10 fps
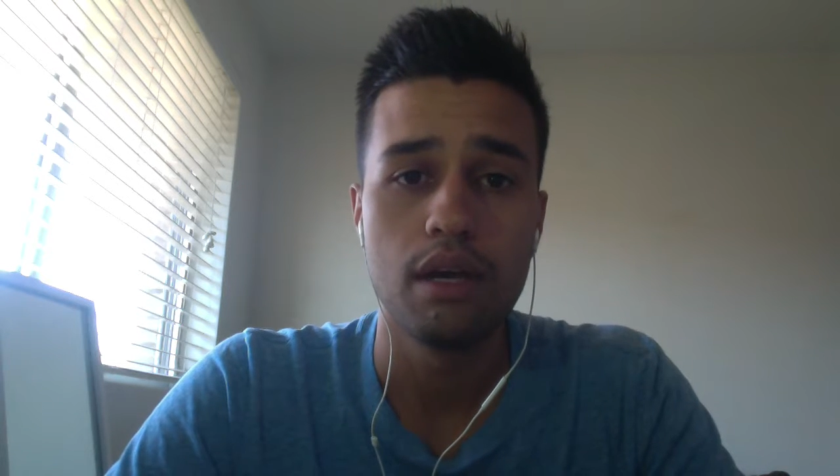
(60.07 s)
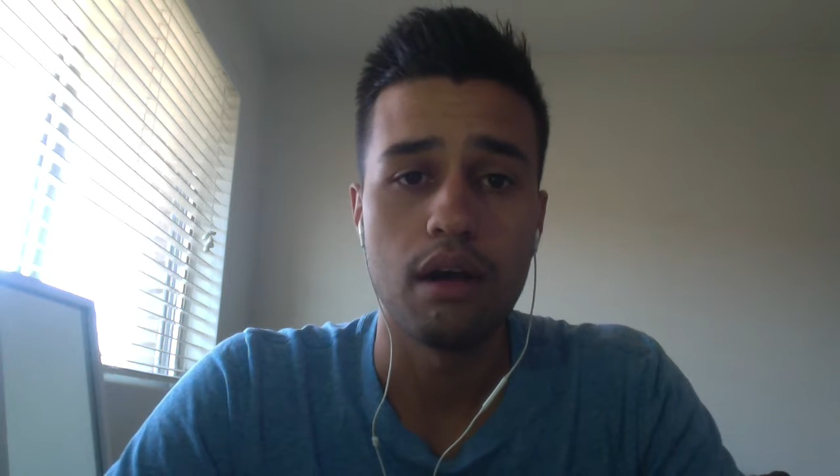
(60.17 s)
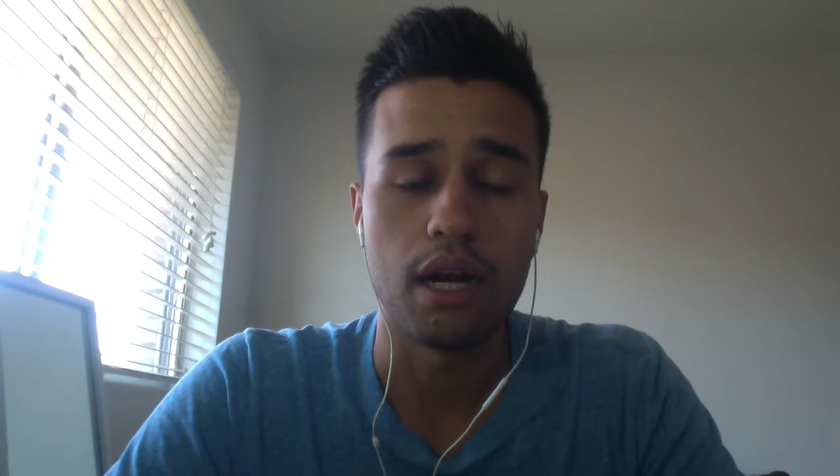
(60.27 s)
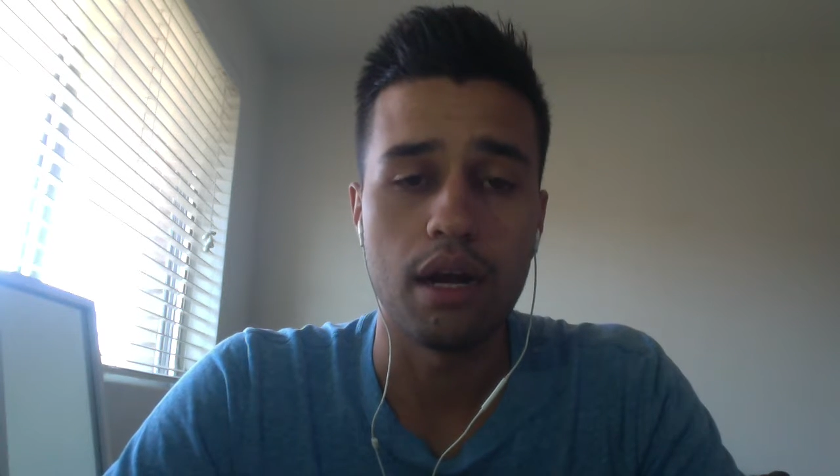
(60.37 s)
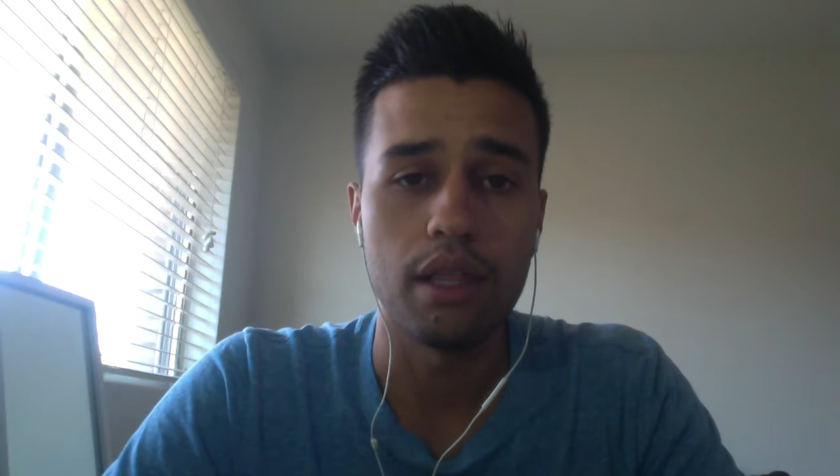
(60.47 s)

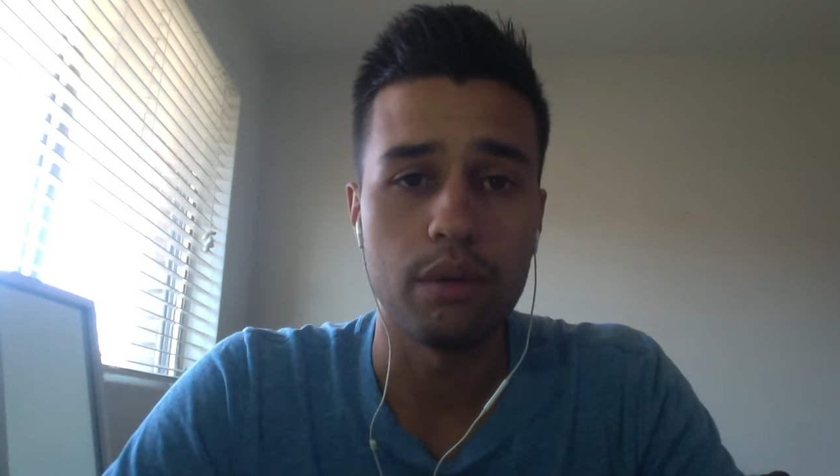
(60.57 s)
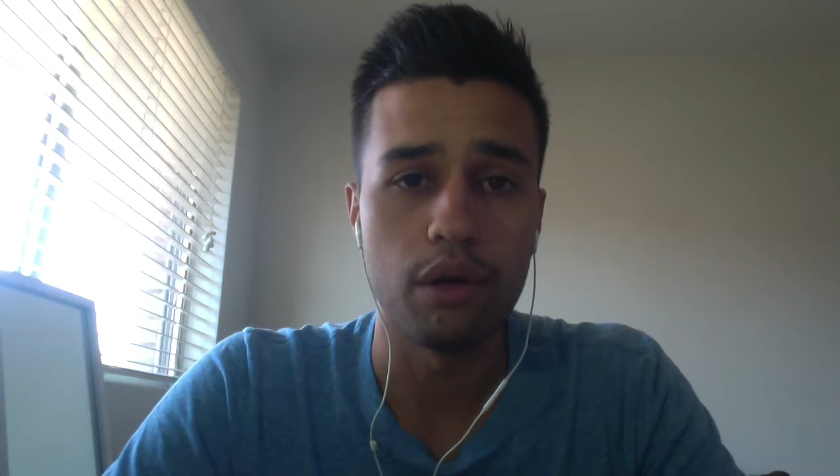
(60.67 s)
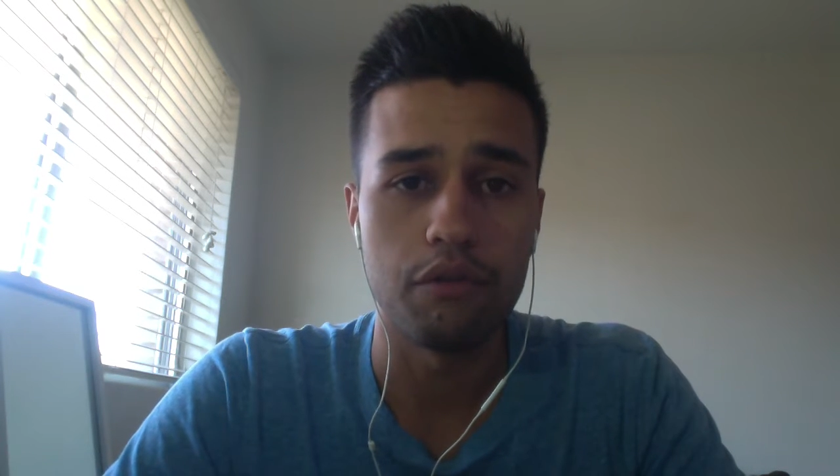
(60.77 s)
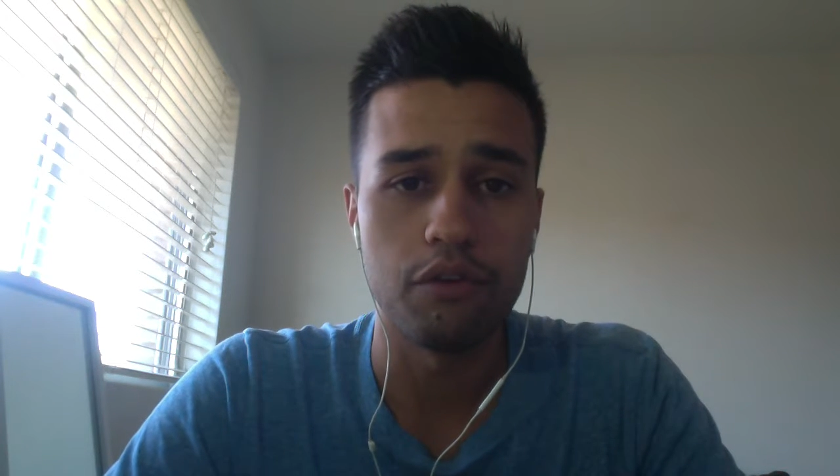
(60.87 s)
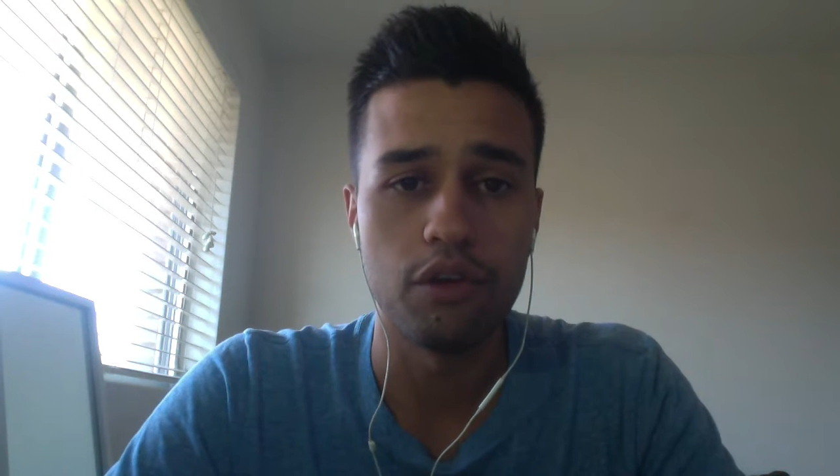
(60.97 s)
I currently
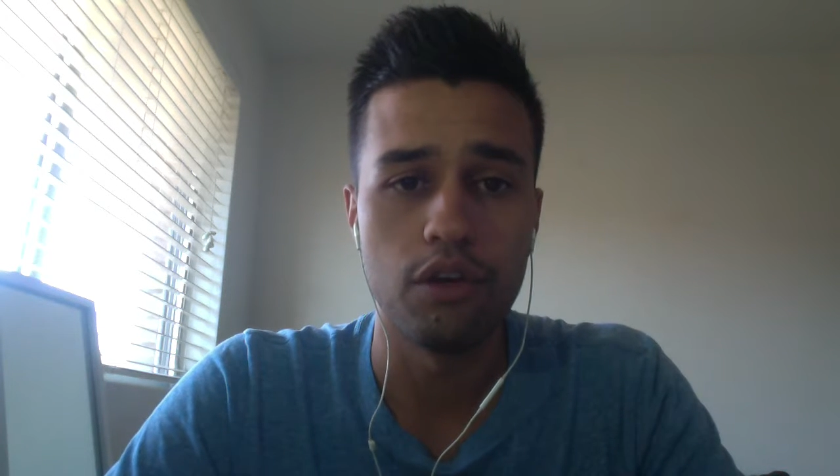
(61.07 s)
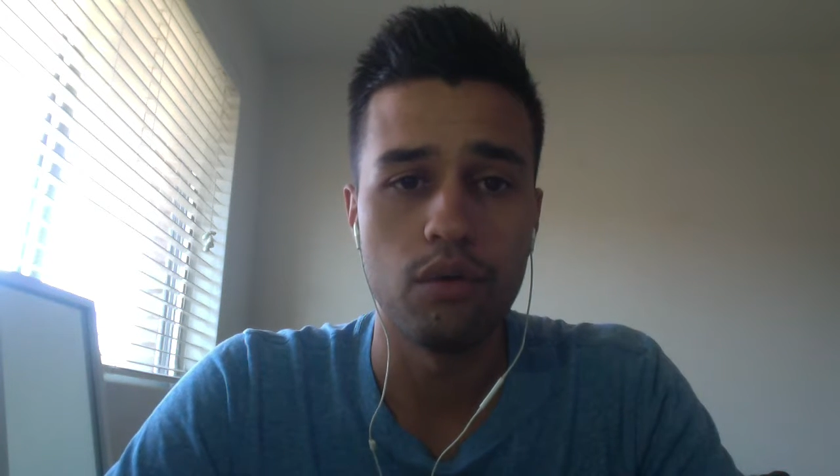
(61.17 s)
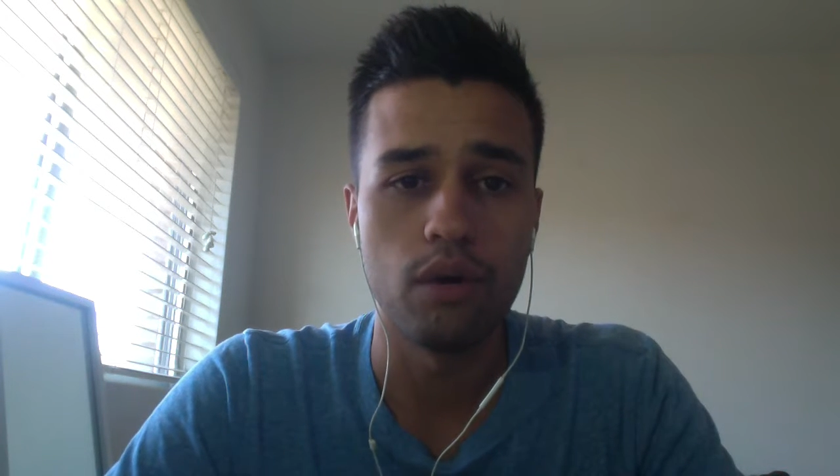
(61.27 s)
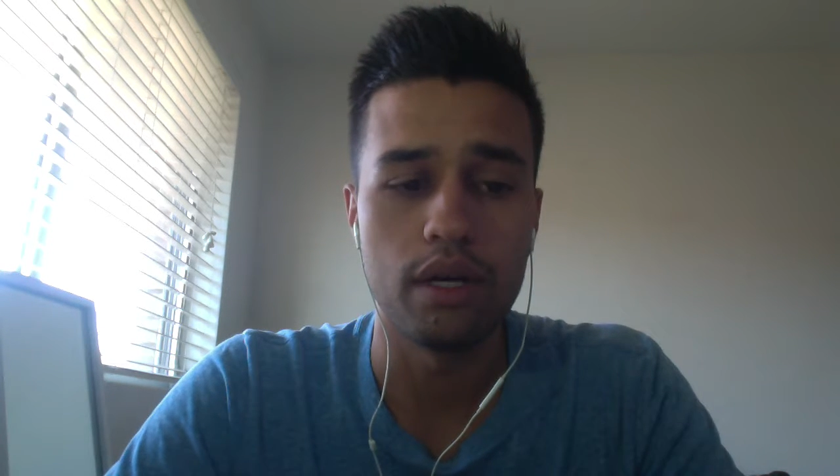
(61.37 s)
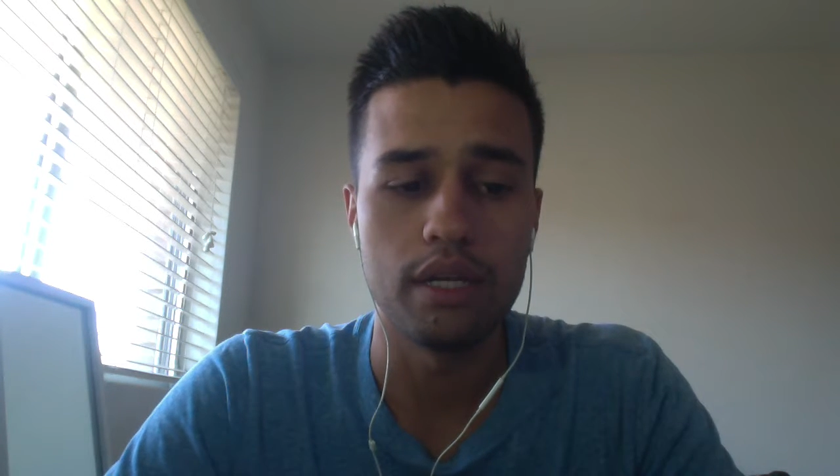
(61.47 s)
work for
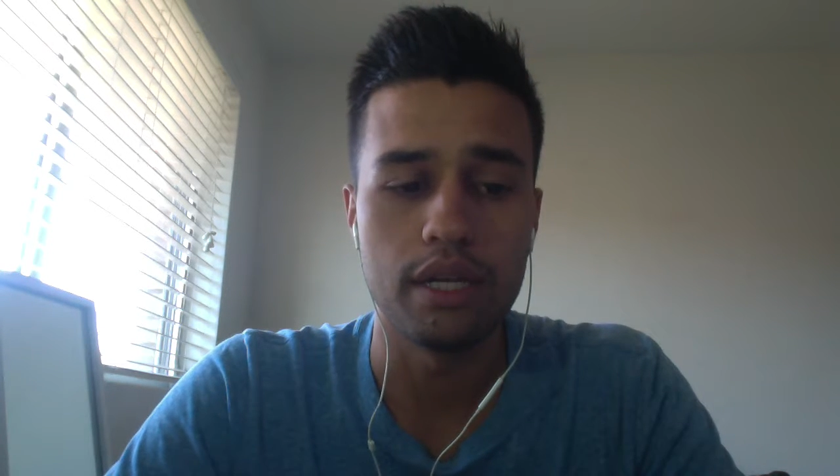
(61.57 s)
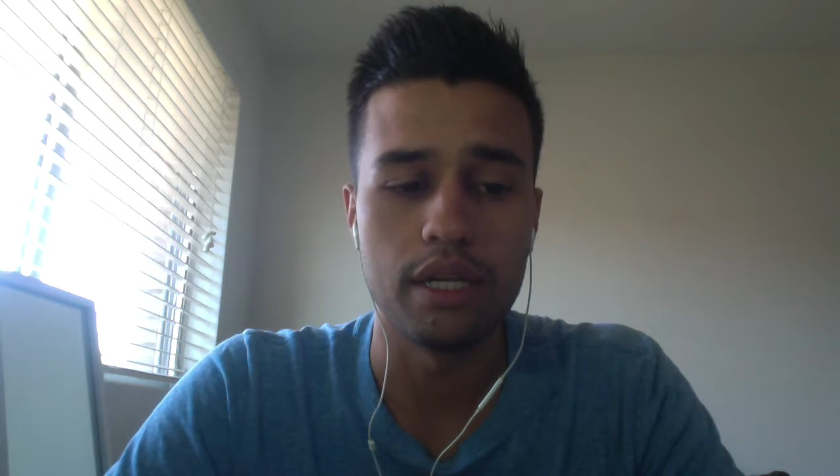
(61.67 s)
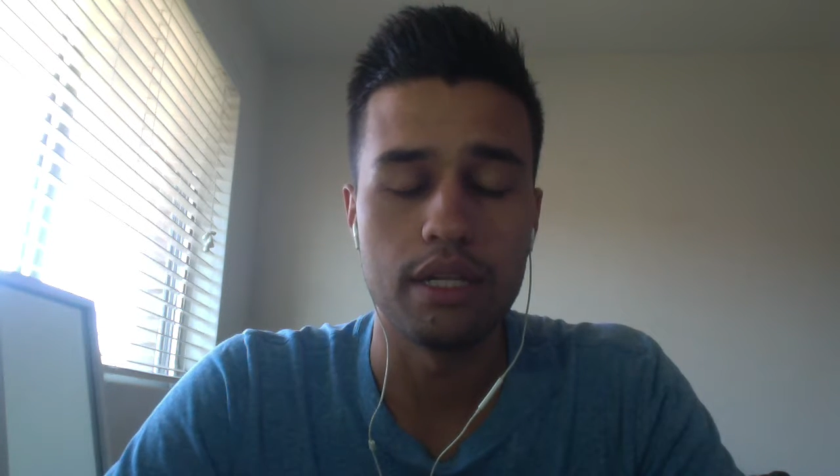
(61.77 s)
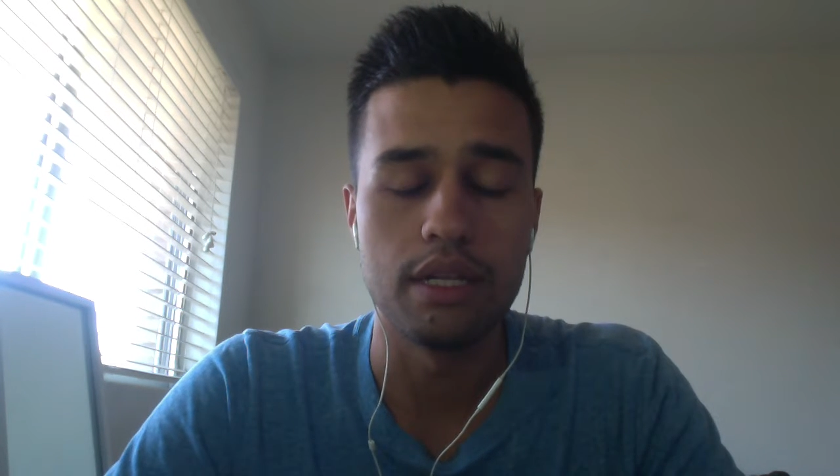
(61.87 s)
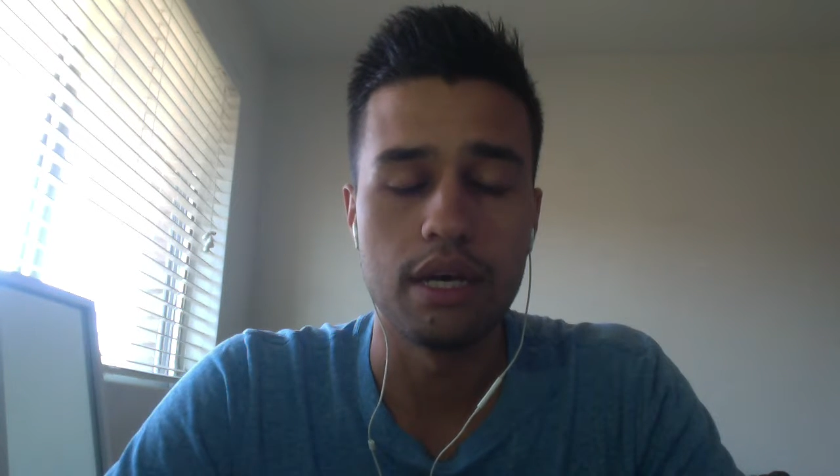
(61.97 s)
one
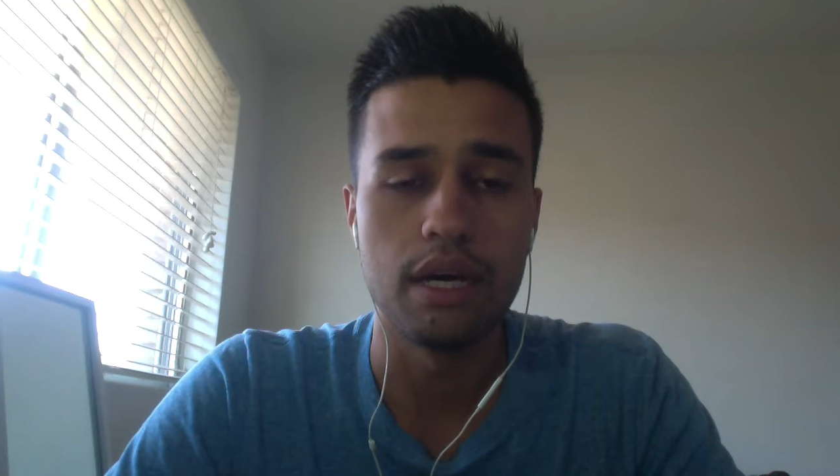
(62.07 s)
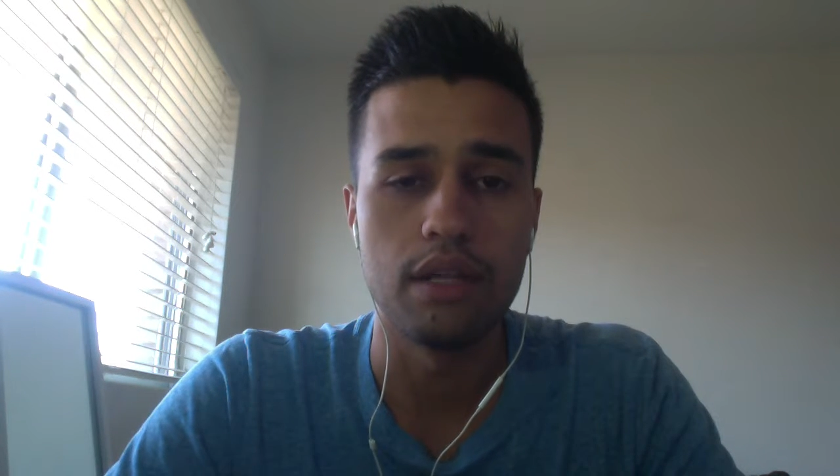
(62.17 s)
in